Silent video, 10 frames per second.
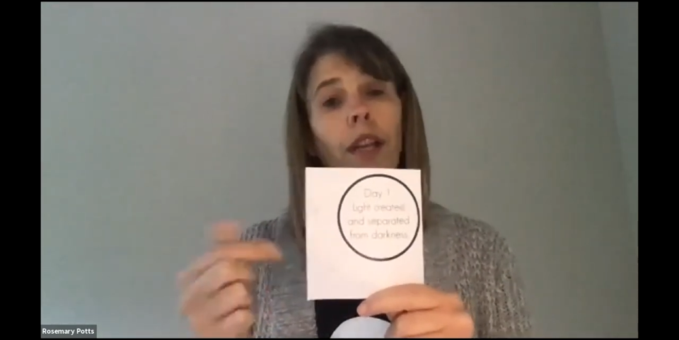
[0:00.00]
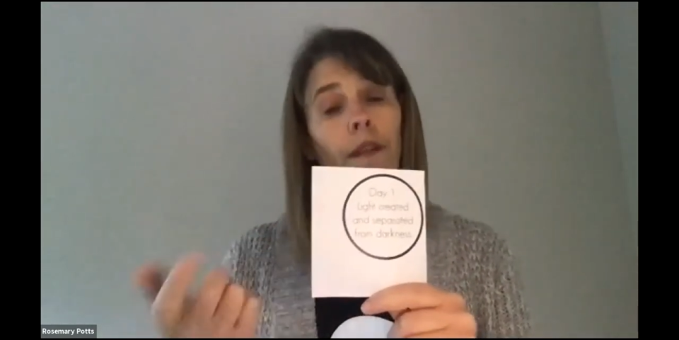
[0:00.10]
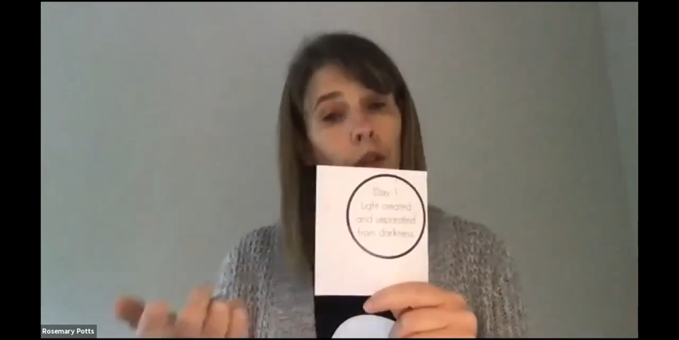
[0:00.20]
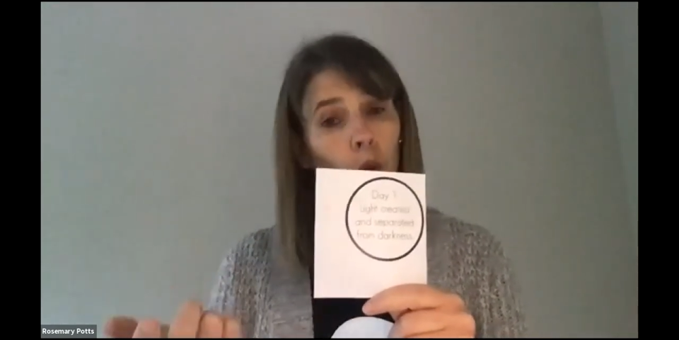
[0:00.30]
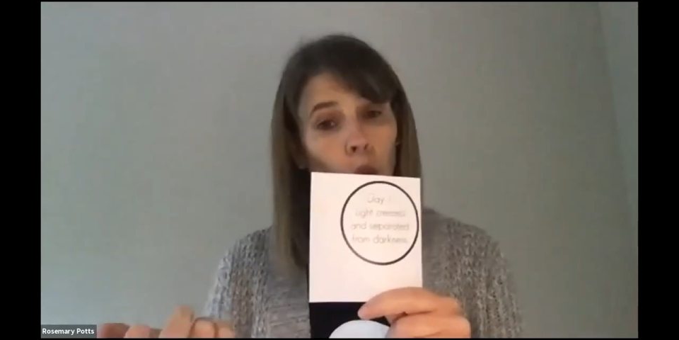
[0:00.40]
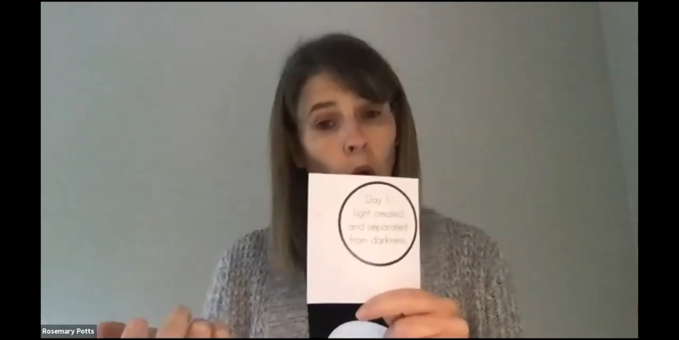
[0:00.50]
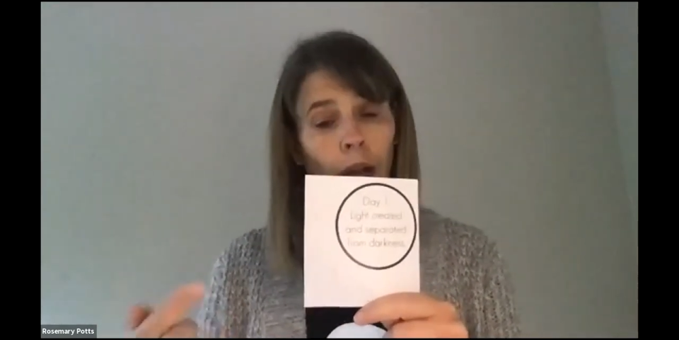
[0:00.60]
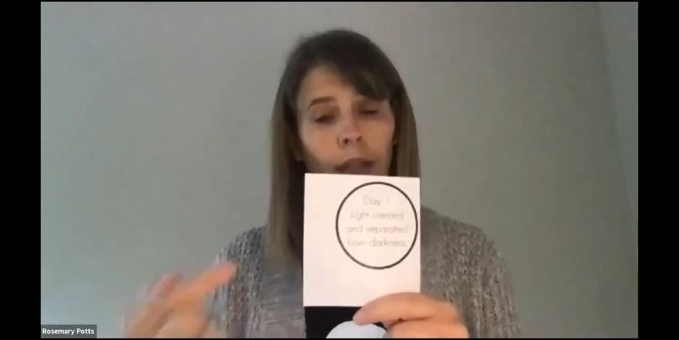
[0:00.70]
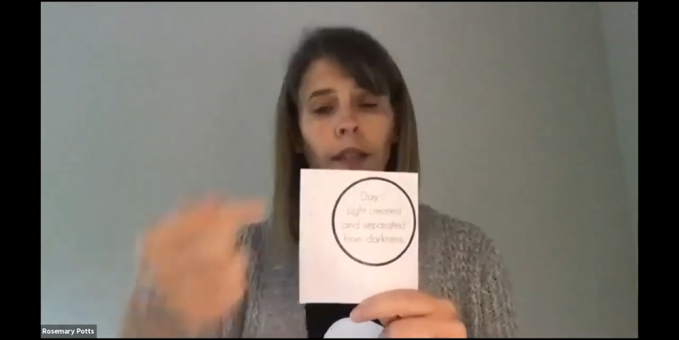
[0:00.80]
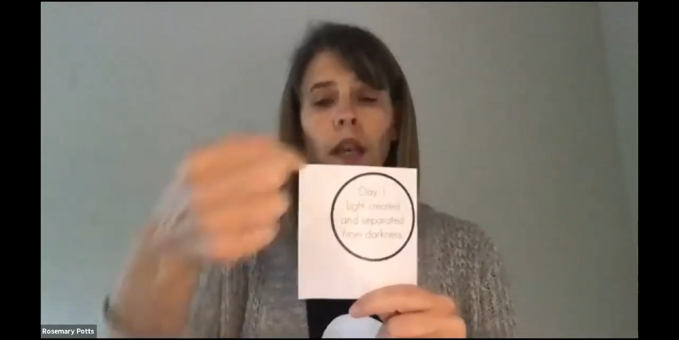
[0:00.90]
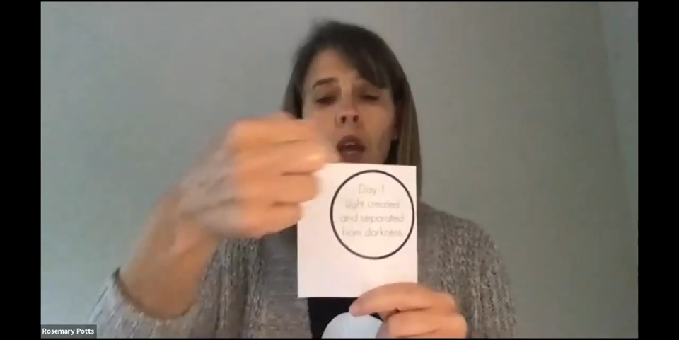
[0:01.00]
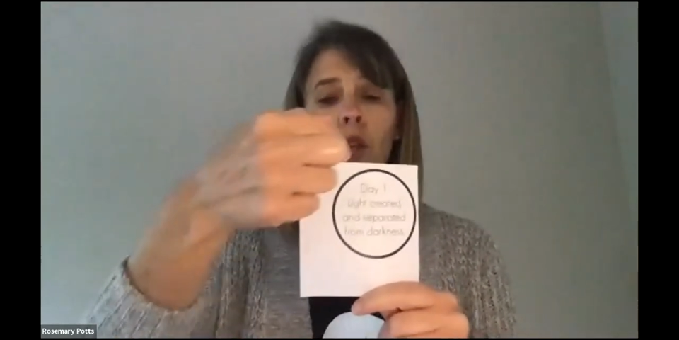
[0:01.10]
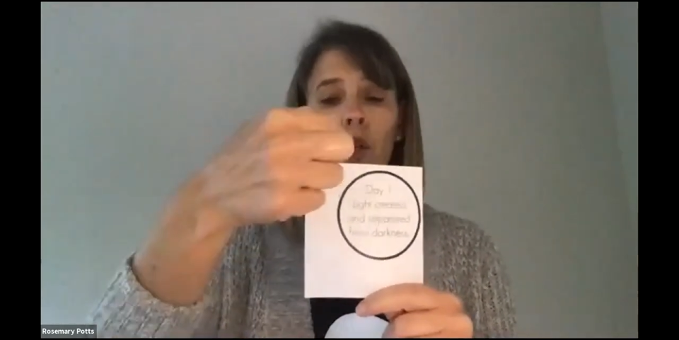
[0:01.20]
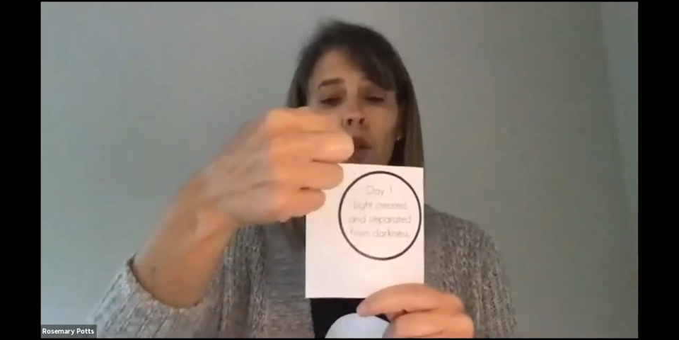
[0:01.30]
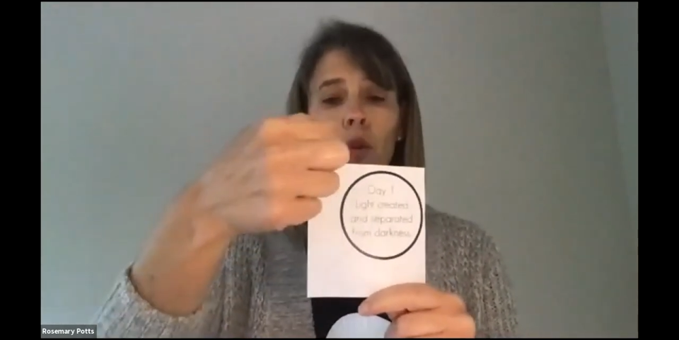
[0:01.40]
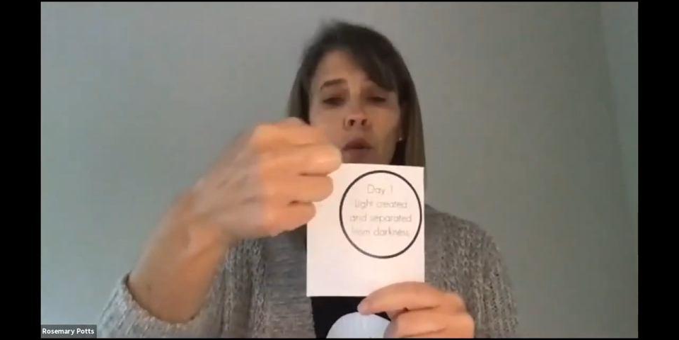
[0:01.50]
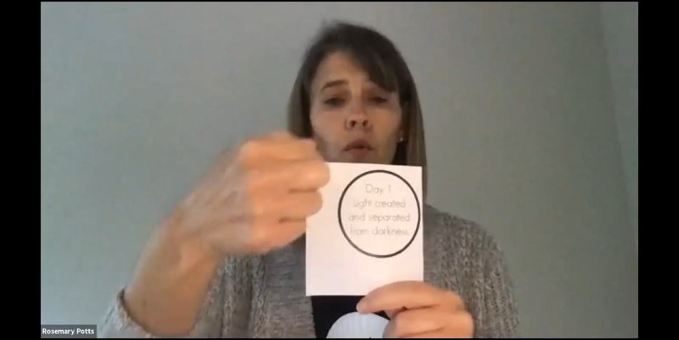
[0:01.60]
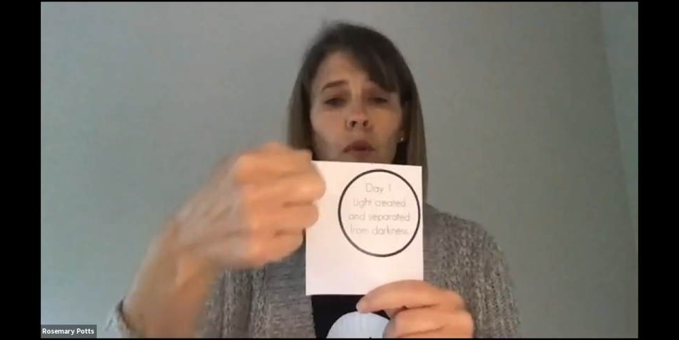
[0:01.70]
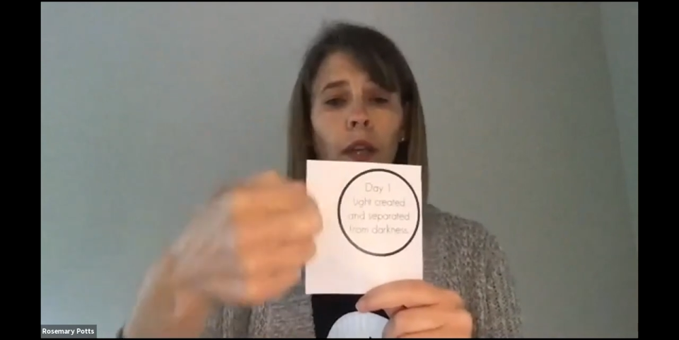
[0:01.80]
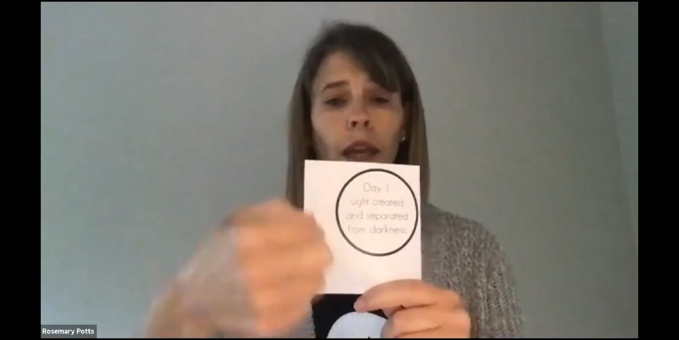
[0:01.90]
If you want,
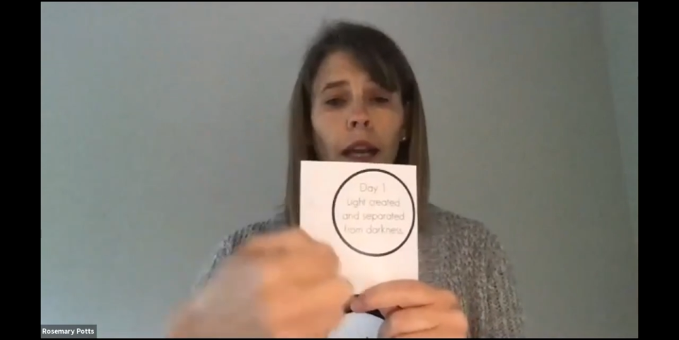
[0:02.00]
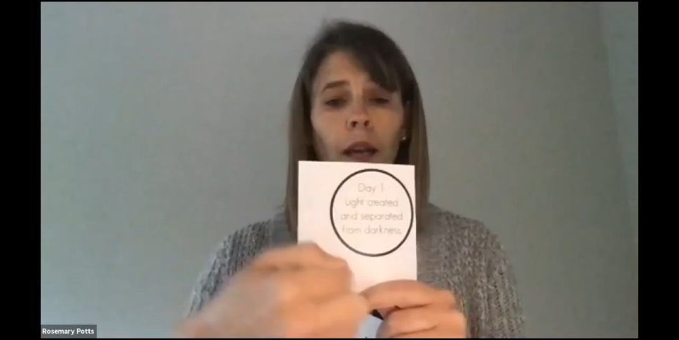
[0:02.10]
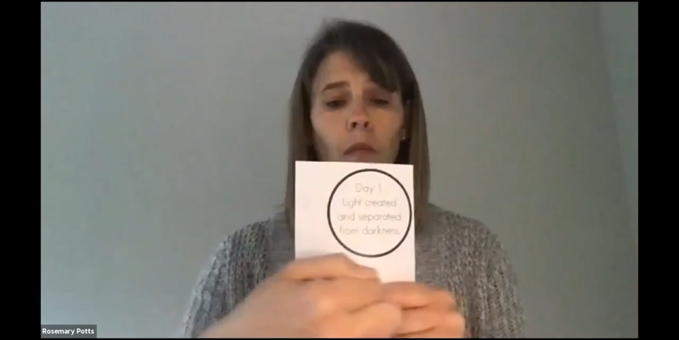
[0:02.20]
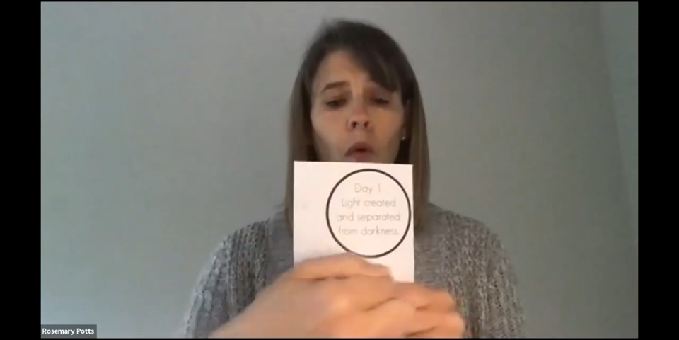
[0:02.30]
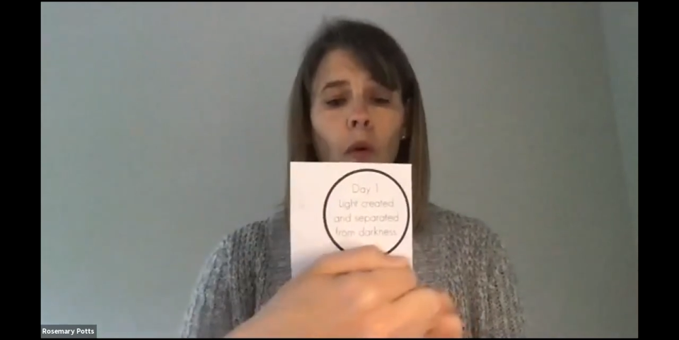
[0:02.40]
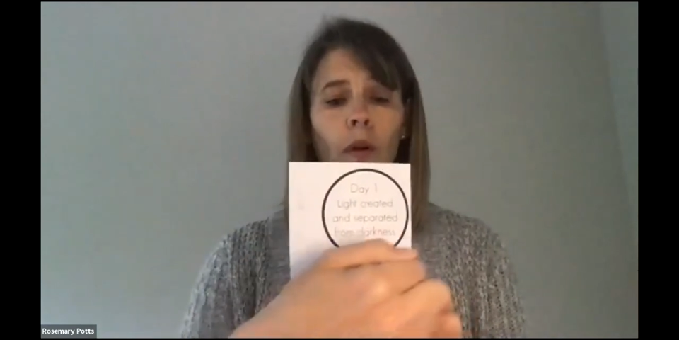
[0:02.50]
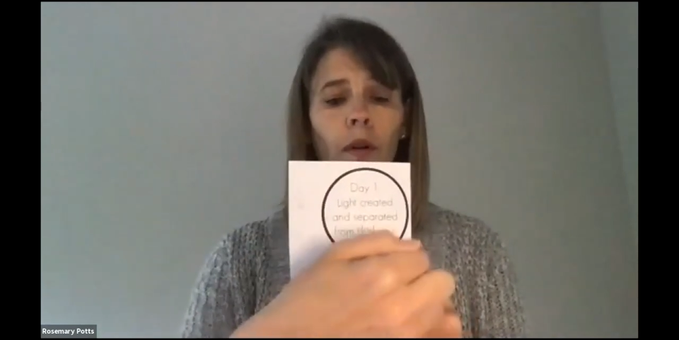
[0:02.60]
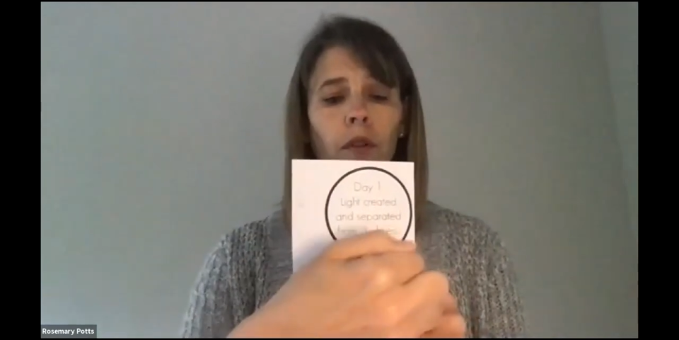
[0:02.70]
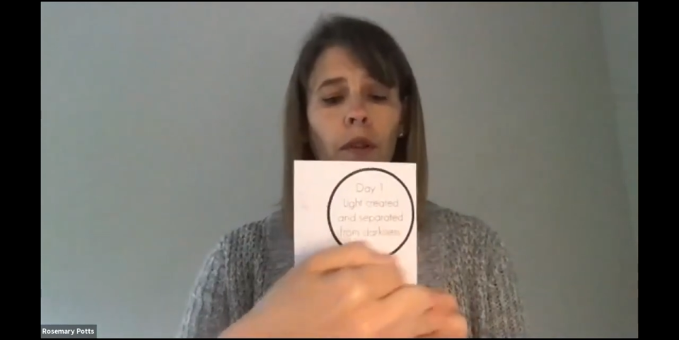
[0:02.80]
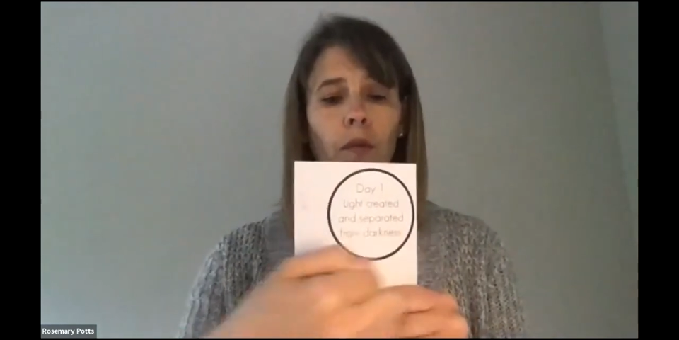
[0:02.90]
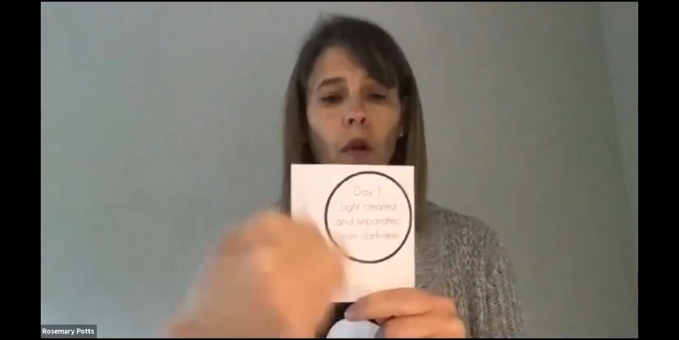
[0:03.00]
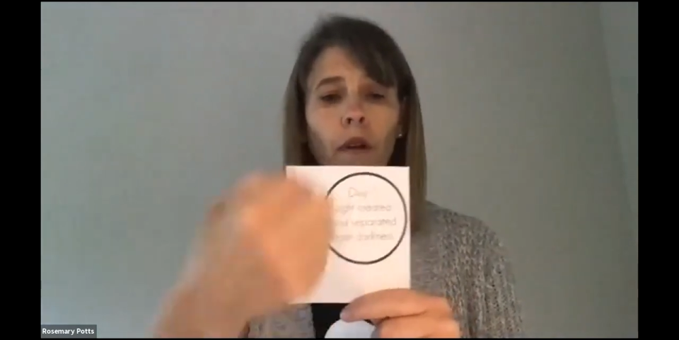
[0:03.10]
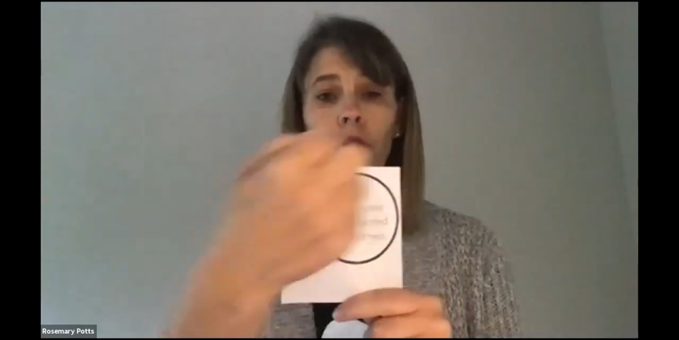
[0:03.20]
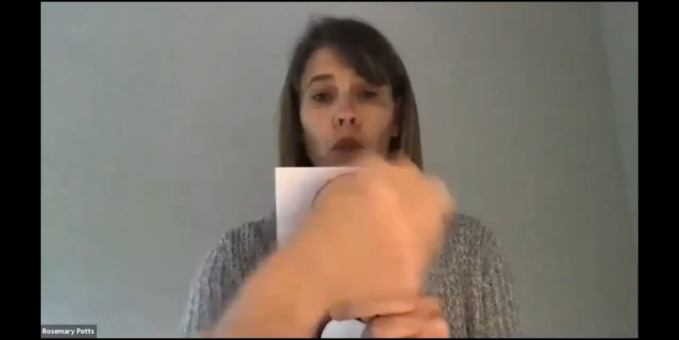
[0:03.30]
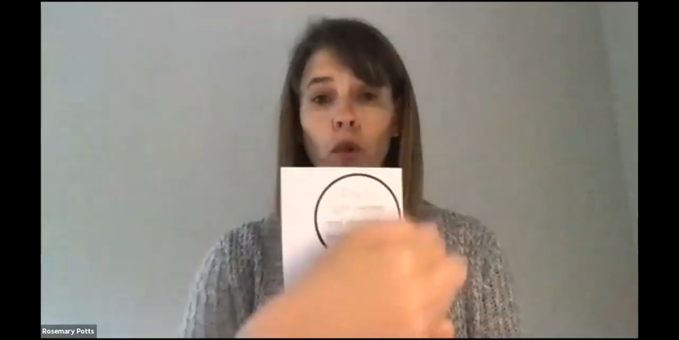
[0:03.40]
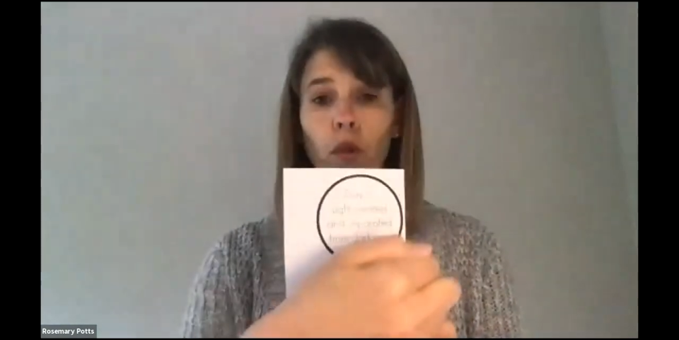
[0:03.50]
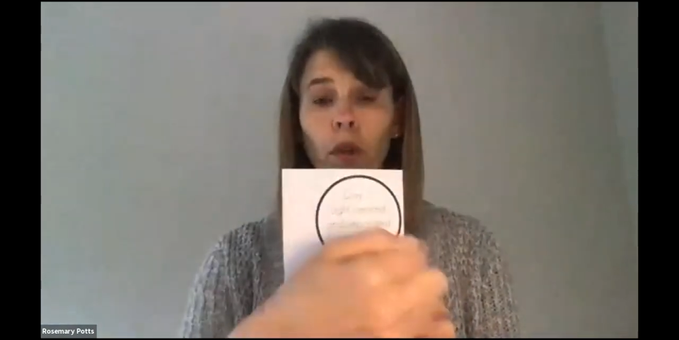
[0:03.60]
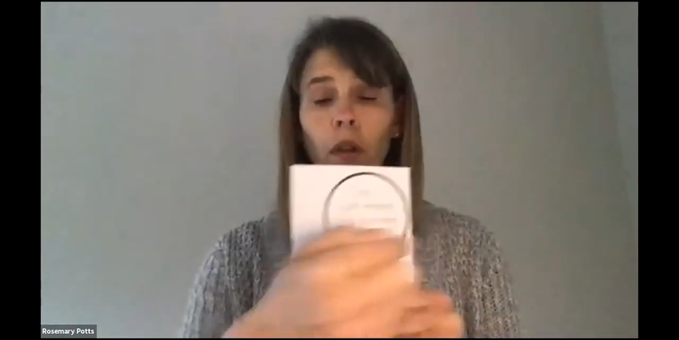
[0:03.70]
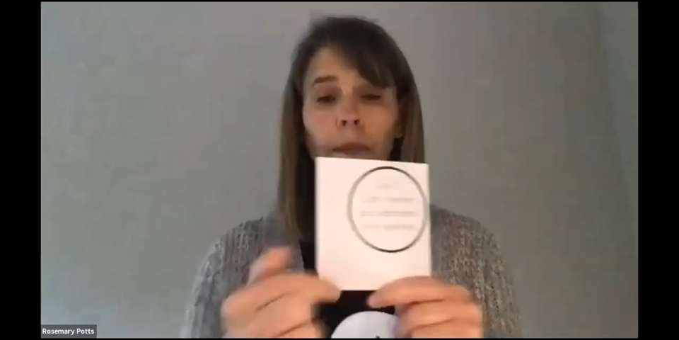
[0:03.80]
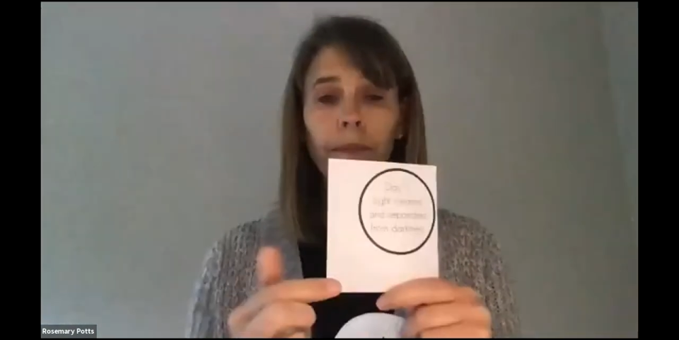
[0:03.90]
you can cut it more so it's more of a
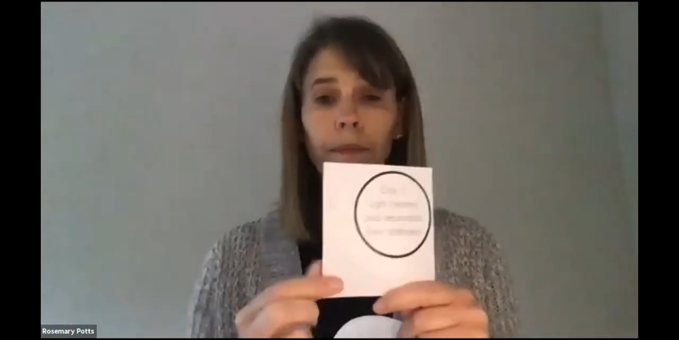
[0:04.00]
circle.